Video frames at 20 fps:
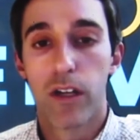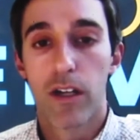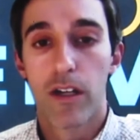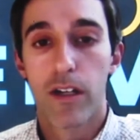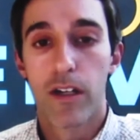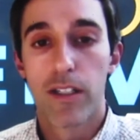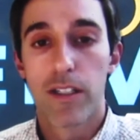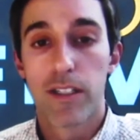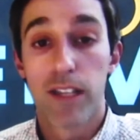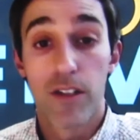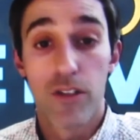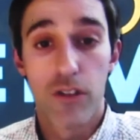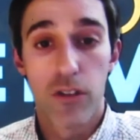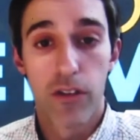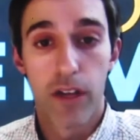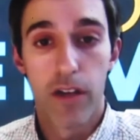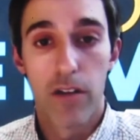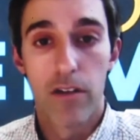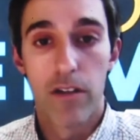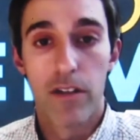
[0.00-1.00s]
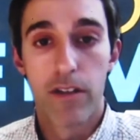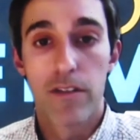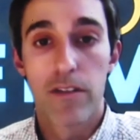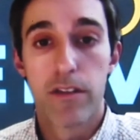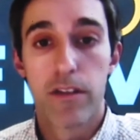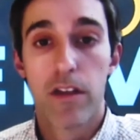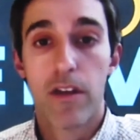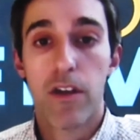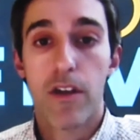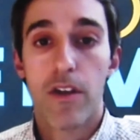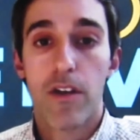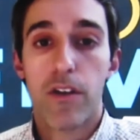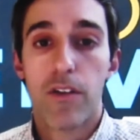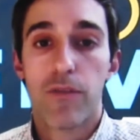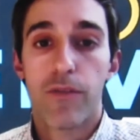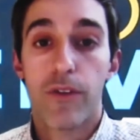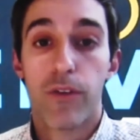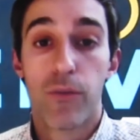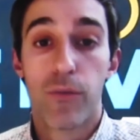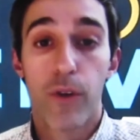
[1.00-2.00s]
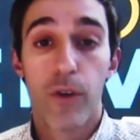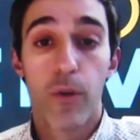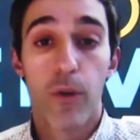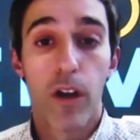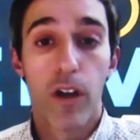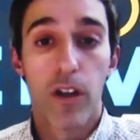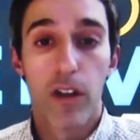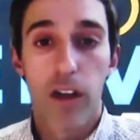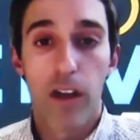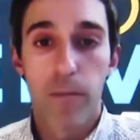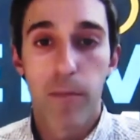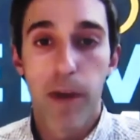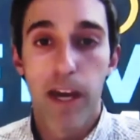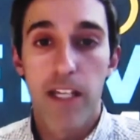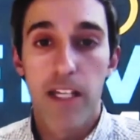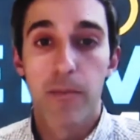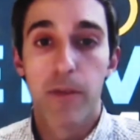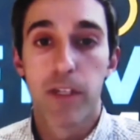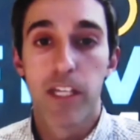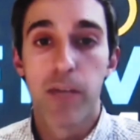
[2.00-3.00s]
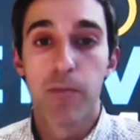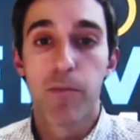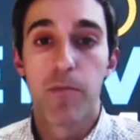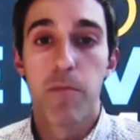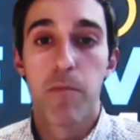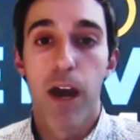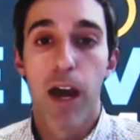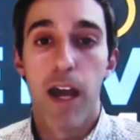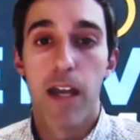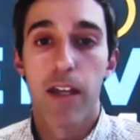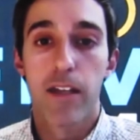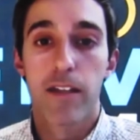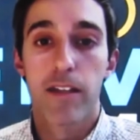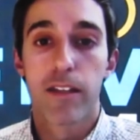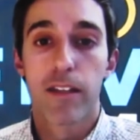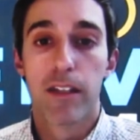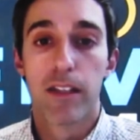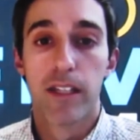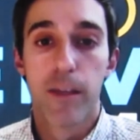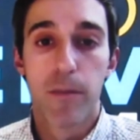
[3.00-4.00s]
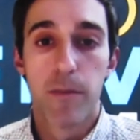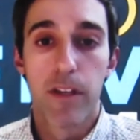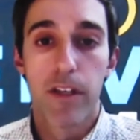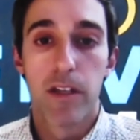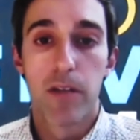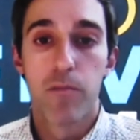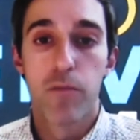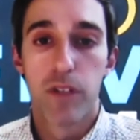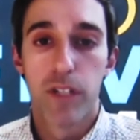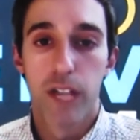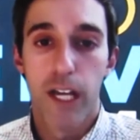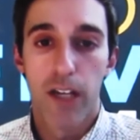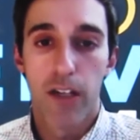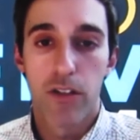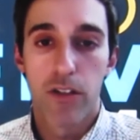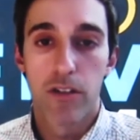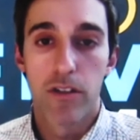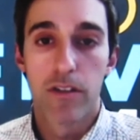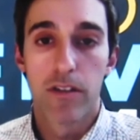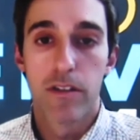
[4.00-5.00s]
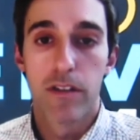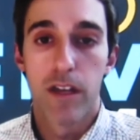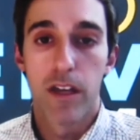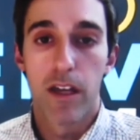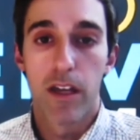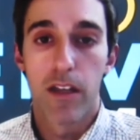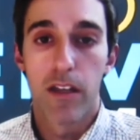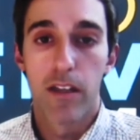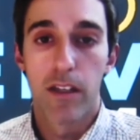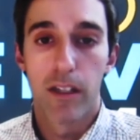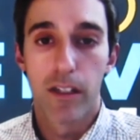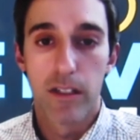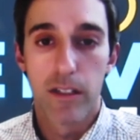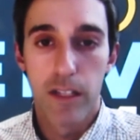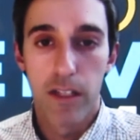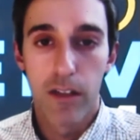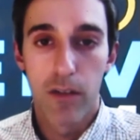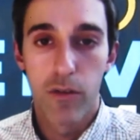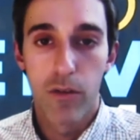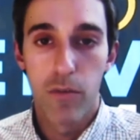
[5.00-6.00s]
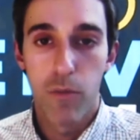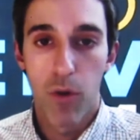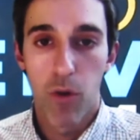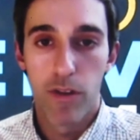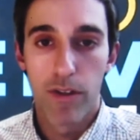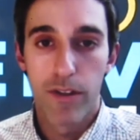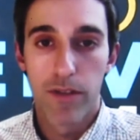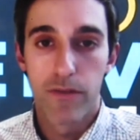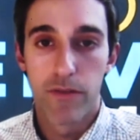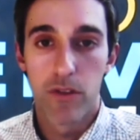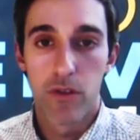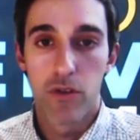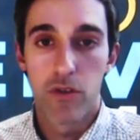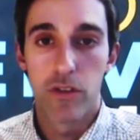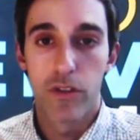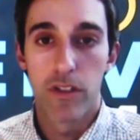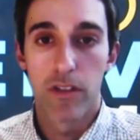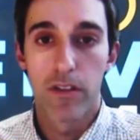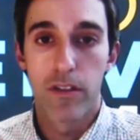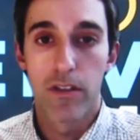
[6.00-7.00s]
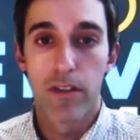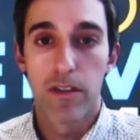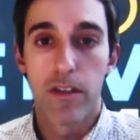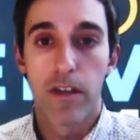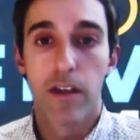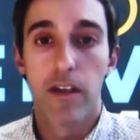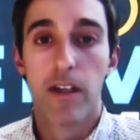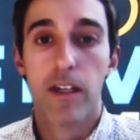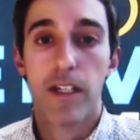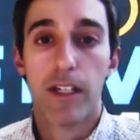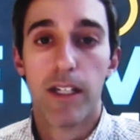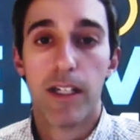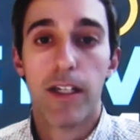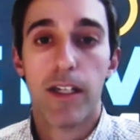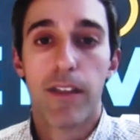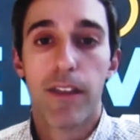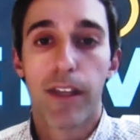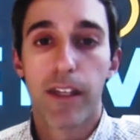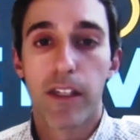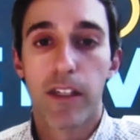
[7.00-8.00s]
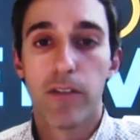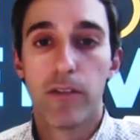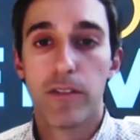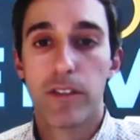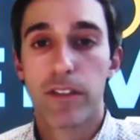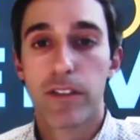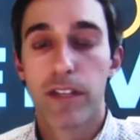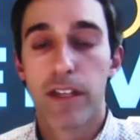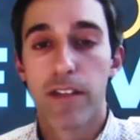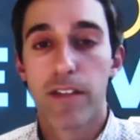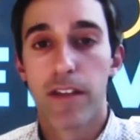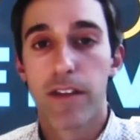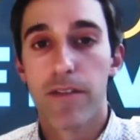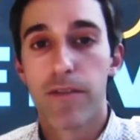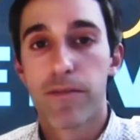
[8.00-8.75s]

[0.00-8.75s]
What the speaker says: essential errands, feel free to wear a cloth mask, but keep in mind the limited protections and the continued importance of social distancing. Thank you and stay safe.